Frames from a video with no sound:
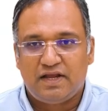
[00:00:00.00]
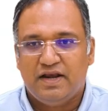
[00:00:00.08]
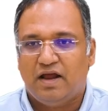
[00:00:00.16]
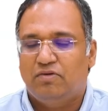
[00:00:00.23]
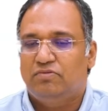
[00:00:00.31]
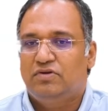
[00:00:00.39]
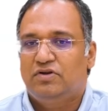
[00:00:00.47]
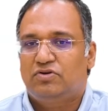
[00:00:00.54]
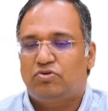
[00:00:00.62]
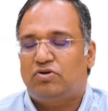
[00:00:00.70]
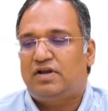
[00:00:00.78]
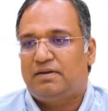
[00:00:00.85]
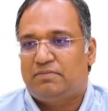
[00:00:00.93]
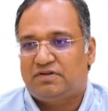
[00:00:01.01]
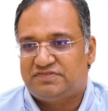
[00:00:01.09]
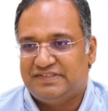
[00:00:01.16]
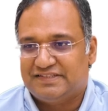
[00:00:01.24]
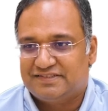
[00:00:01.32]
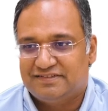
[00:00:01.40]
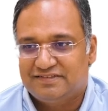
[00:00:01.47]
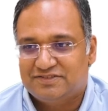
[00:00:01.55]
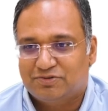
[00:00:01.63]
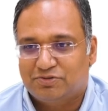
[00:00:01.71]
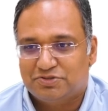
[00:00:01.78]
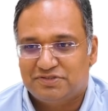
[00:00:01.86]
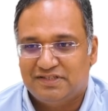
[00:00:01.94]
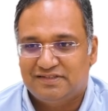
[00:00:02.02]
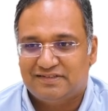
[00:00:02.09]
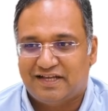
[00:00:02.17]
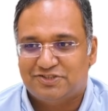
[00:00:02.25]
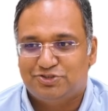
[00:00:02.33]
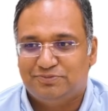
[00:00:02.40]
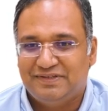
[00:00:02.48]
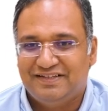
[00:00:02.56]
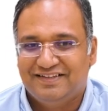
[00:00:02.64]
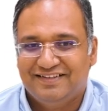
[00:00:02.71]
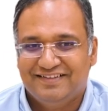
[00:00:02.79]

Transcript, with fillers: Now, total number of seats. This is the question that is asked to me.